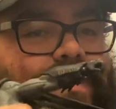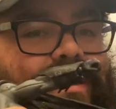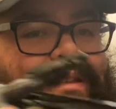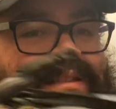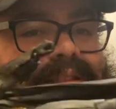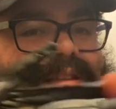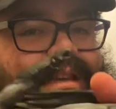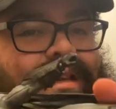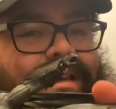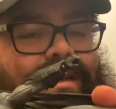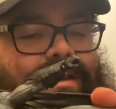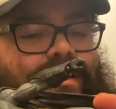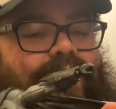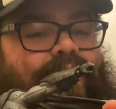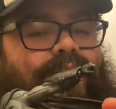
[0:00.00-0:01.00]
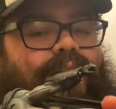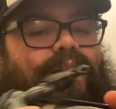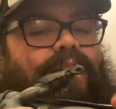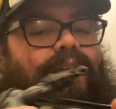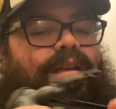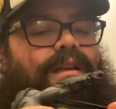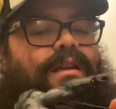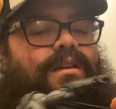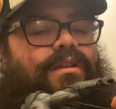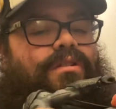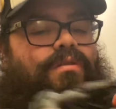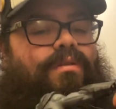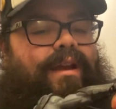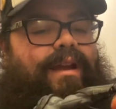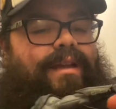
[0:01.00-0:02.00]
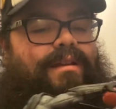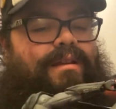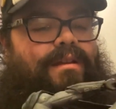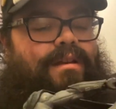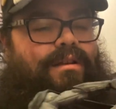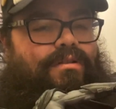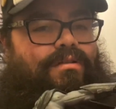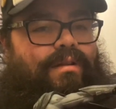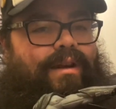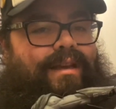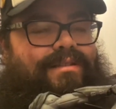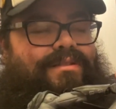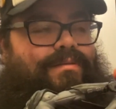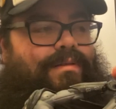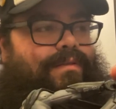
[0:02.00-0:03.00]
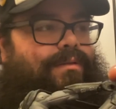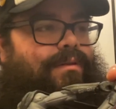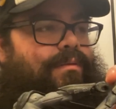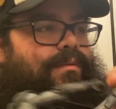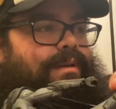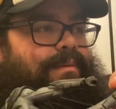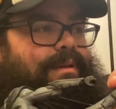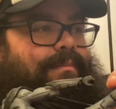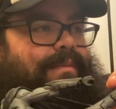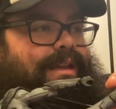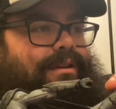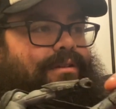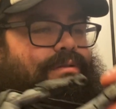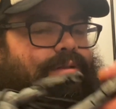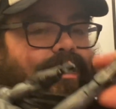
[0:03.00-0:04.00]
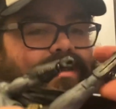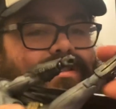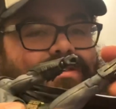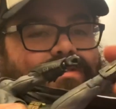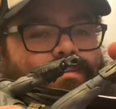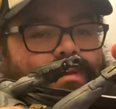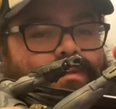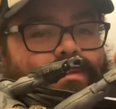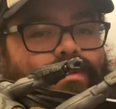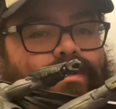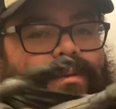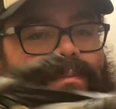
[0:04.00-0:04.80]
he's got a crank swivel. What I mean by a crank swivel, it